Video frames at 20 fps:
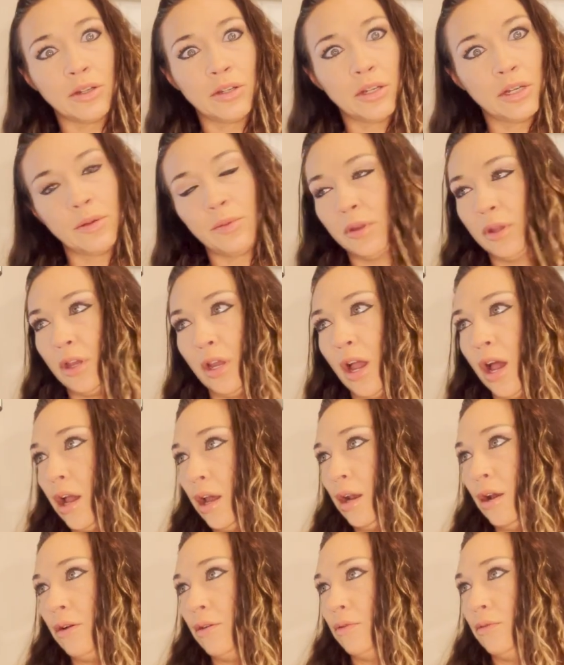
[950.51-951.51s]
And you're gonna be like,
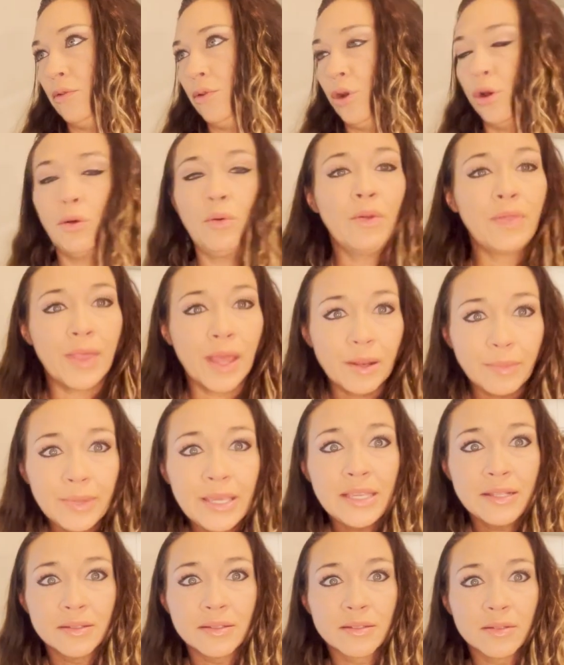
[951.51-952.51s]
I don't know what that
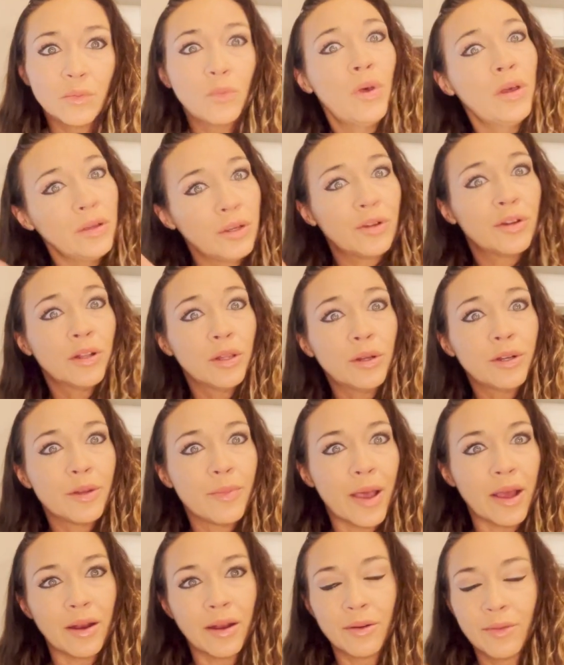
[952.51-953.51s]
means. Well, you're gonna learn
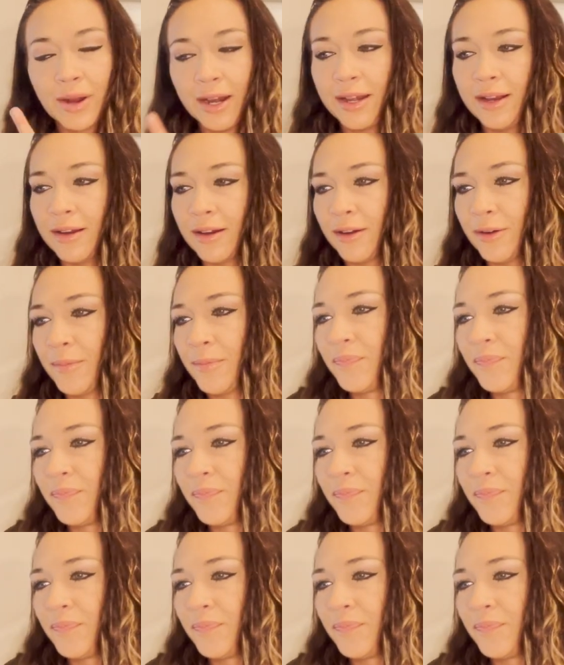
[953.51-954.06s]
about it right here.